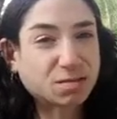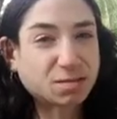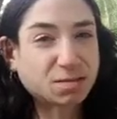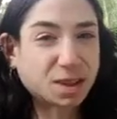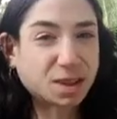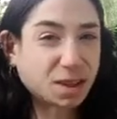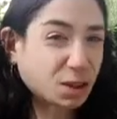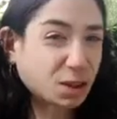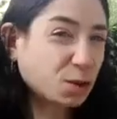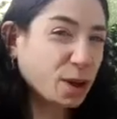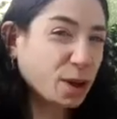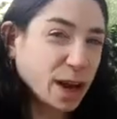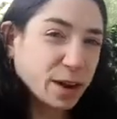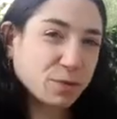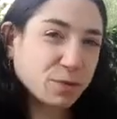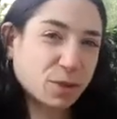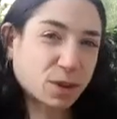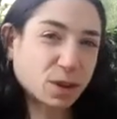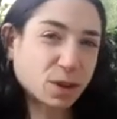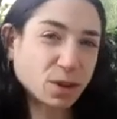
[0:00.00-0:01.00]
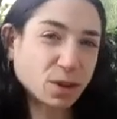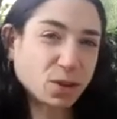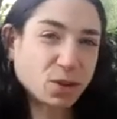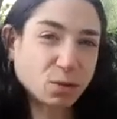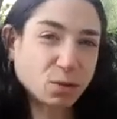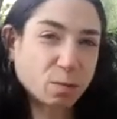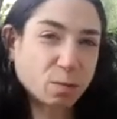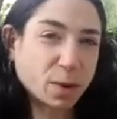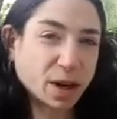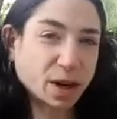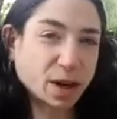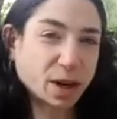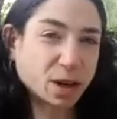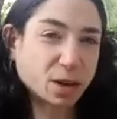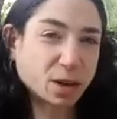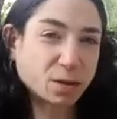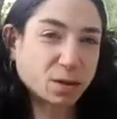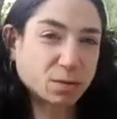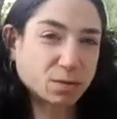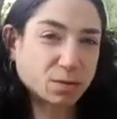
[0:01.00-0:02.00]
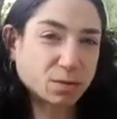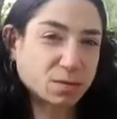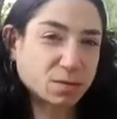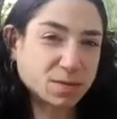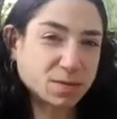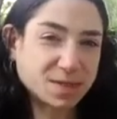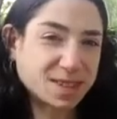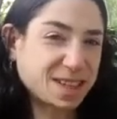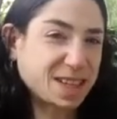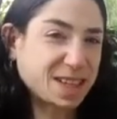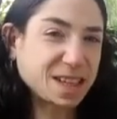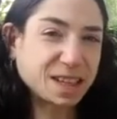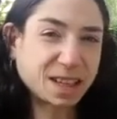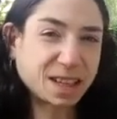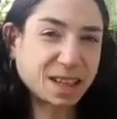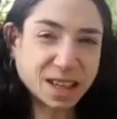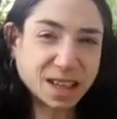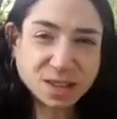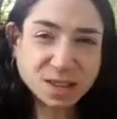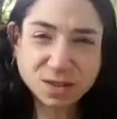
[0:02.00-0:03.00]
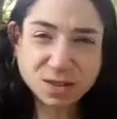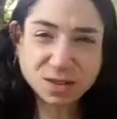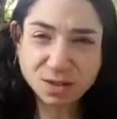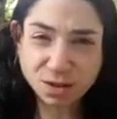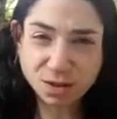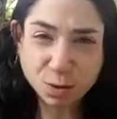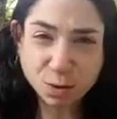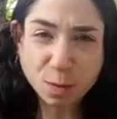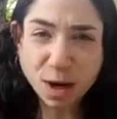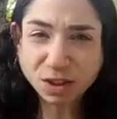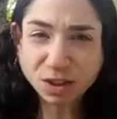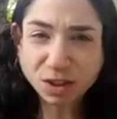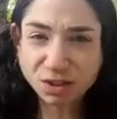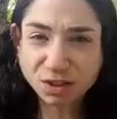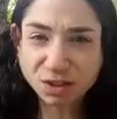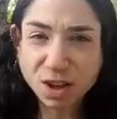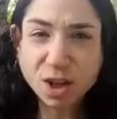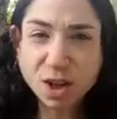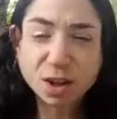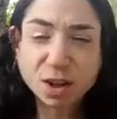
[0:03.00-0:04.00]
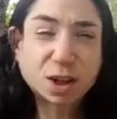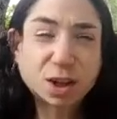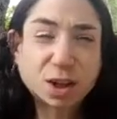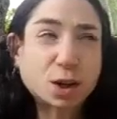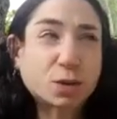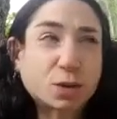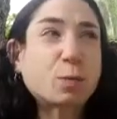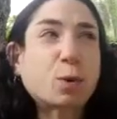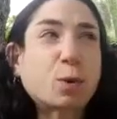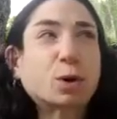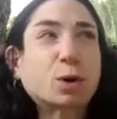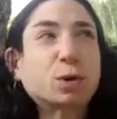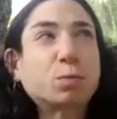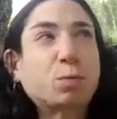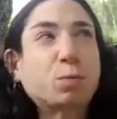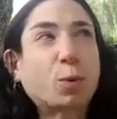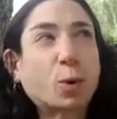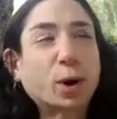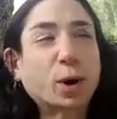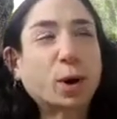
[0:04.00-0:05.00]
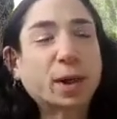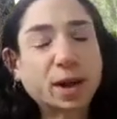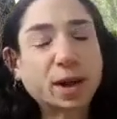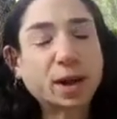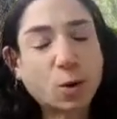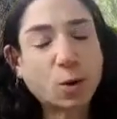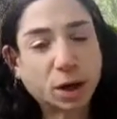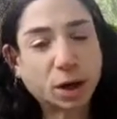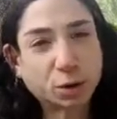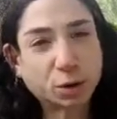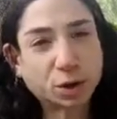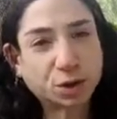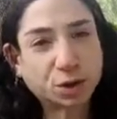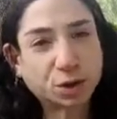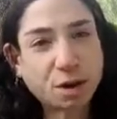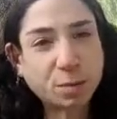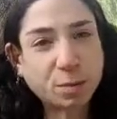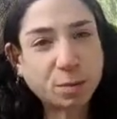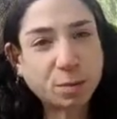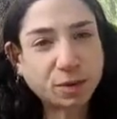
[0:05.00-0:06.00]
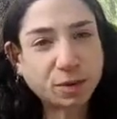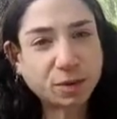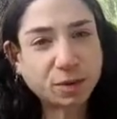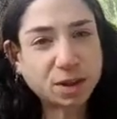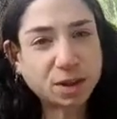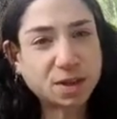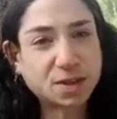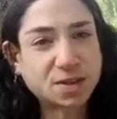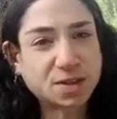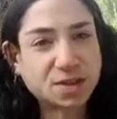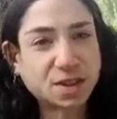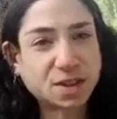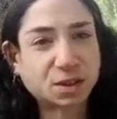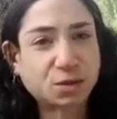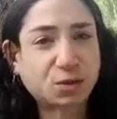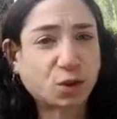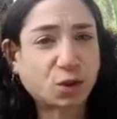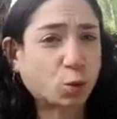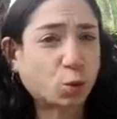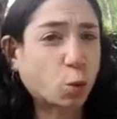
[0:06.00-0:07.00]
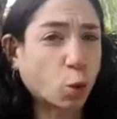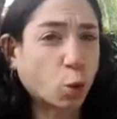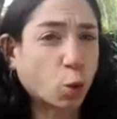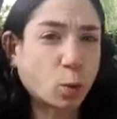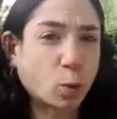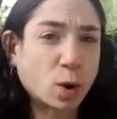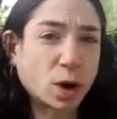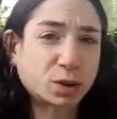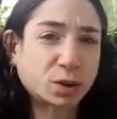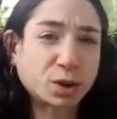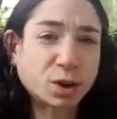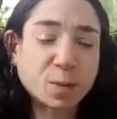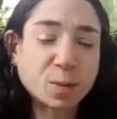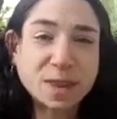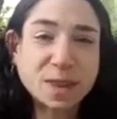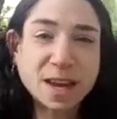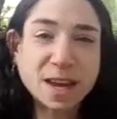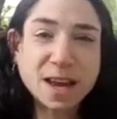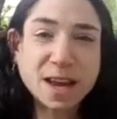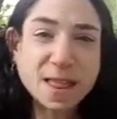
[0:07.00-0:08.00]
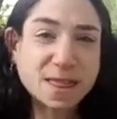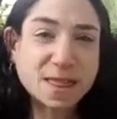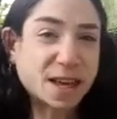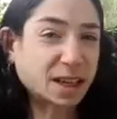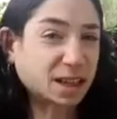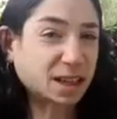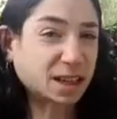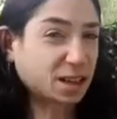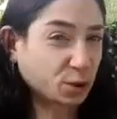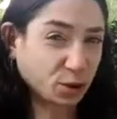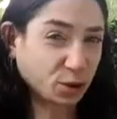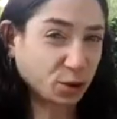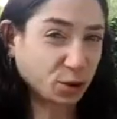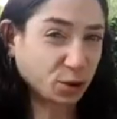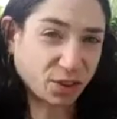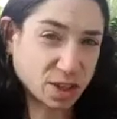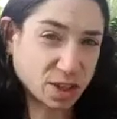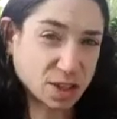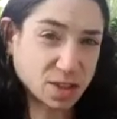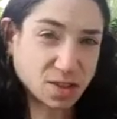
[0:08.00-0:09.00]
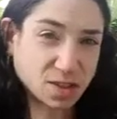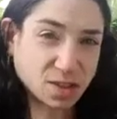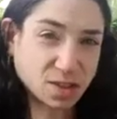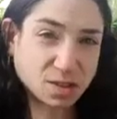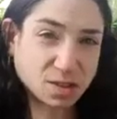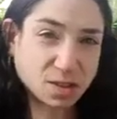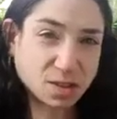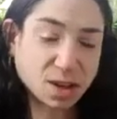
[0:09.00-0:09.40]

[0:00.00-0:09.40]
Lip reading: kill half the yeast by heating it too much, like if you poured boiling water on top of it instead of just warm water, that kills the yeast.